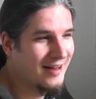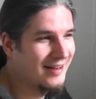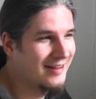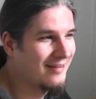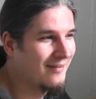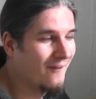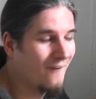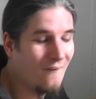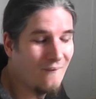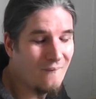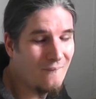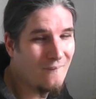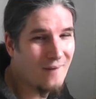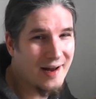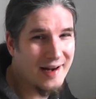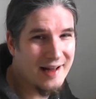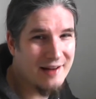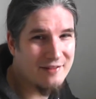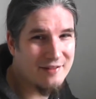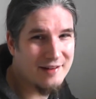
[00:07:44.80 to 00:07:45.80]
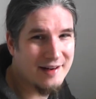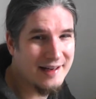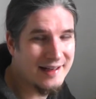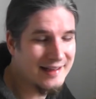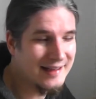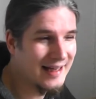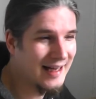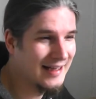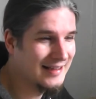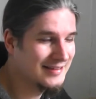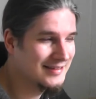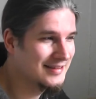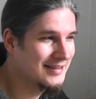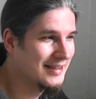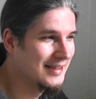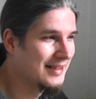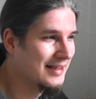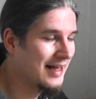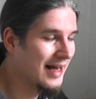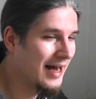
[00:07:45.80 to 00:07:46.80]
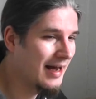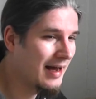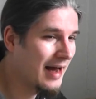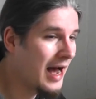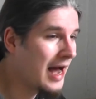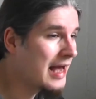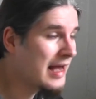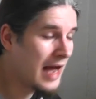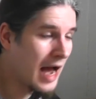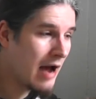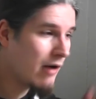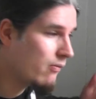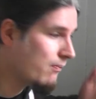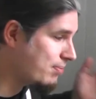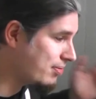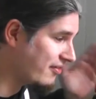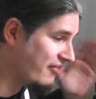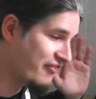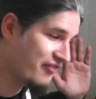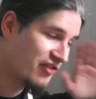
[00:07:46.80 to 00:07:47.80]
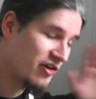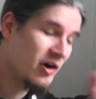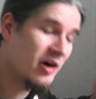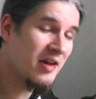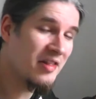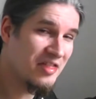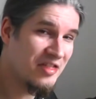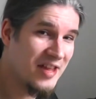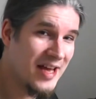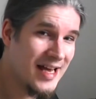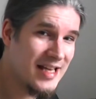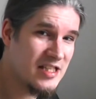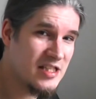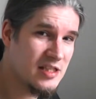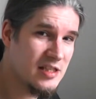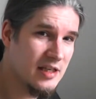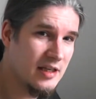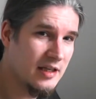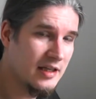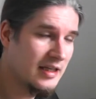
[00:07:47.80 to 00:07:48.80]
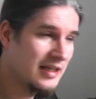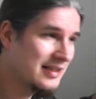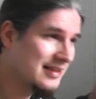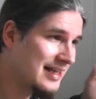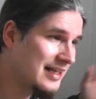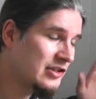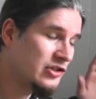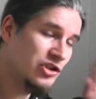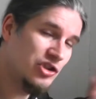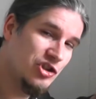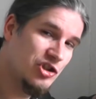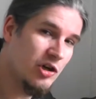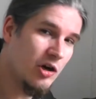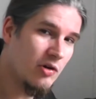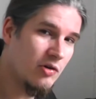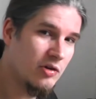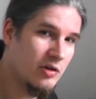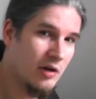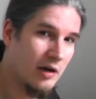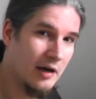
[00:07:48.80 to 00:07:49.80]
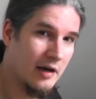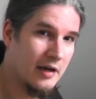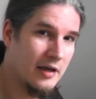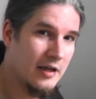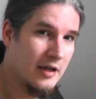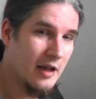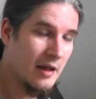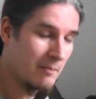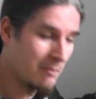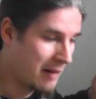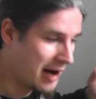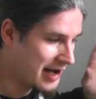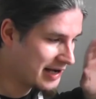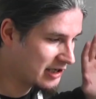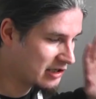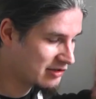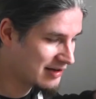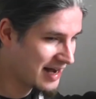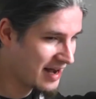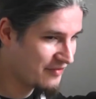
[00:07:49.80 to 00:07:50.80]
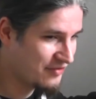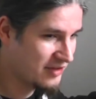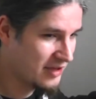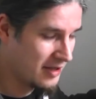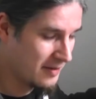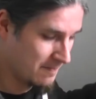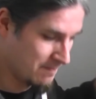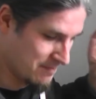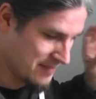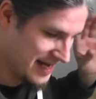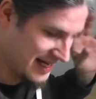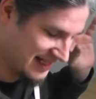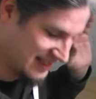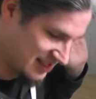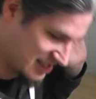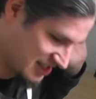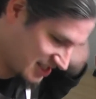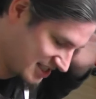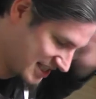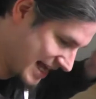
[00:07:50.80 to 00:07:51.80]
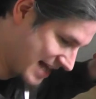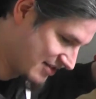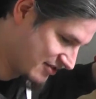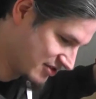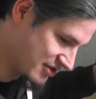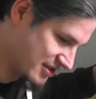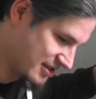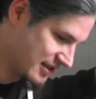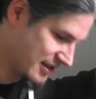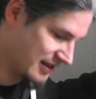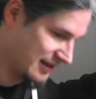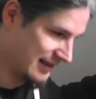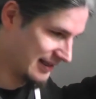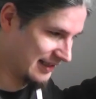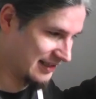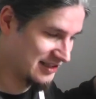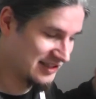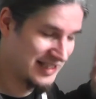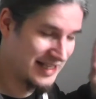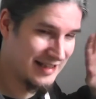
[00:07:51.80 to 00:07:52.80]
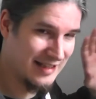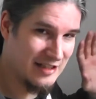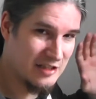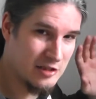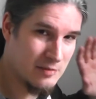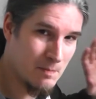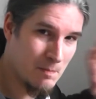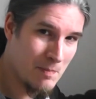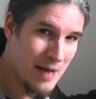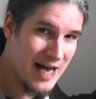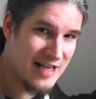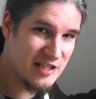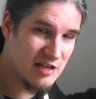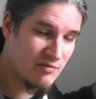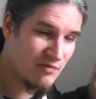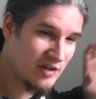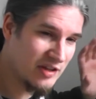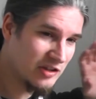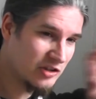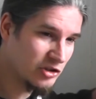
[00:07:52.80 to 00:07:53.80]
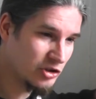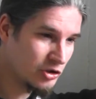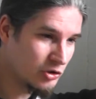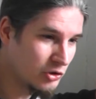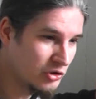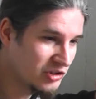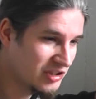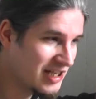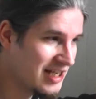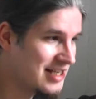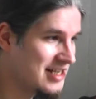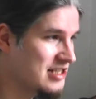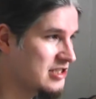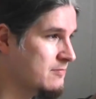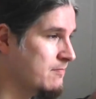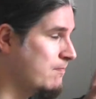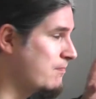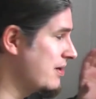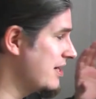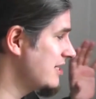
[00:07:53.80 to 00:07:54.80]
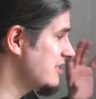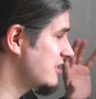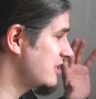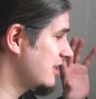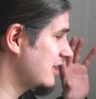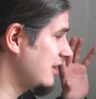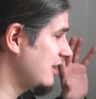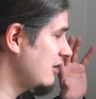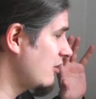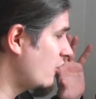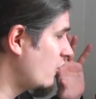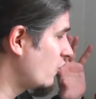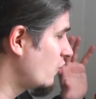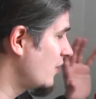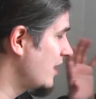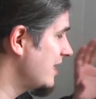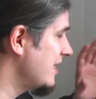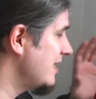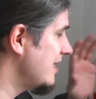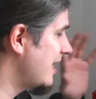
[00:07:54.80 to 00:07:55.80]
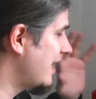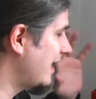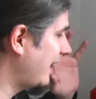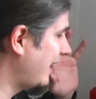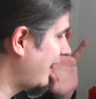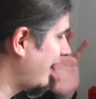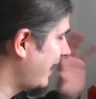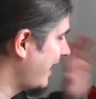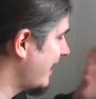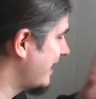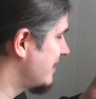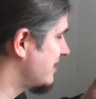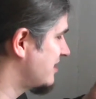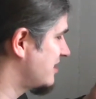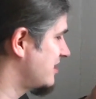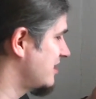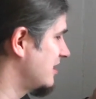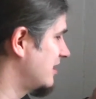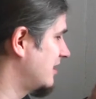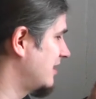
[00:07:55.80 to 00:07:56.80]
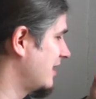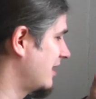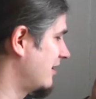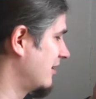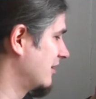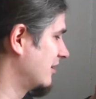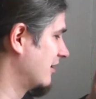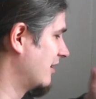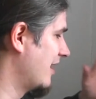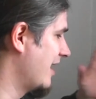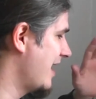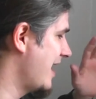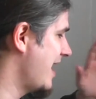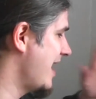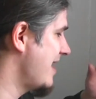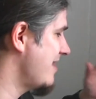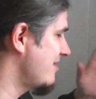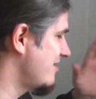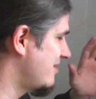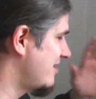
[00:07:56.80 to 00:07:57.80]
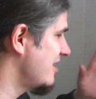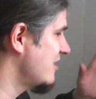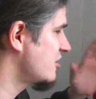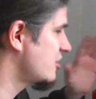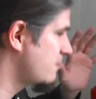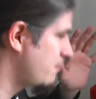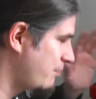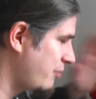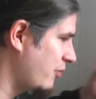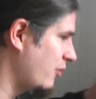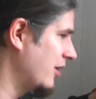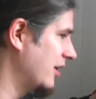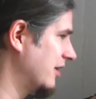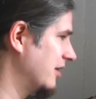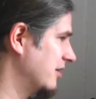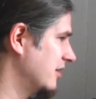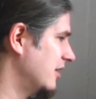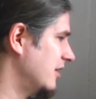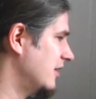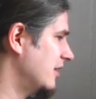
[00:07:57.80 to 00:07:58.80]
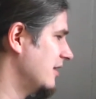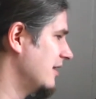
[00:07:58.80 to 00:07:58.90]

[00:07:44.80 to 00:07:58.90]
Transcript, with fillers: like whatever, I guess. I, I, I prefer this than Joker. Minecraft makes sense. Like I said, it is massive, it is huge, it is basically already a legacy character at this point.